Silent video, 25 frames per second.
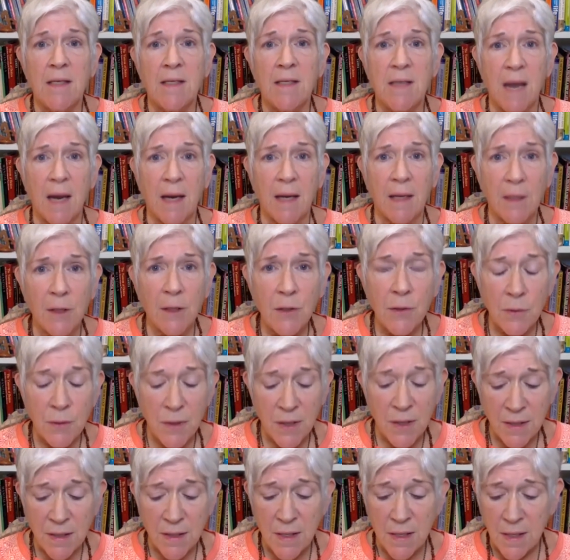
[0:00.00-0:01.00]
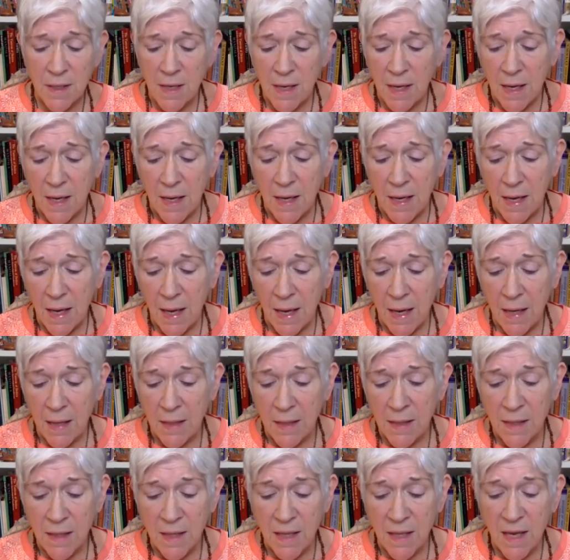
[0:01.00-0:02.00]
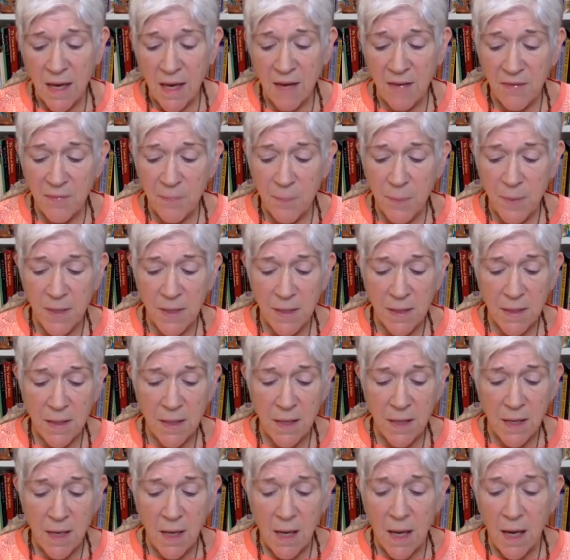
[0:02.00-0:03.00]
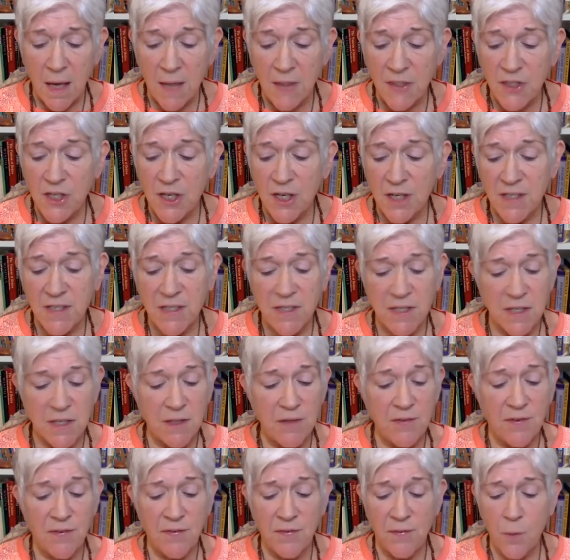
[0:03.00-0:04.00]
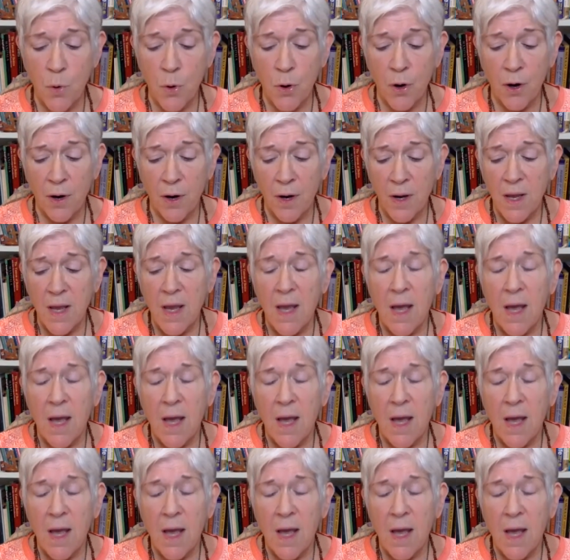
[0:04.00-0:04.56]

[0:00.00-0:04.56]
diluted, and they have been adjusted for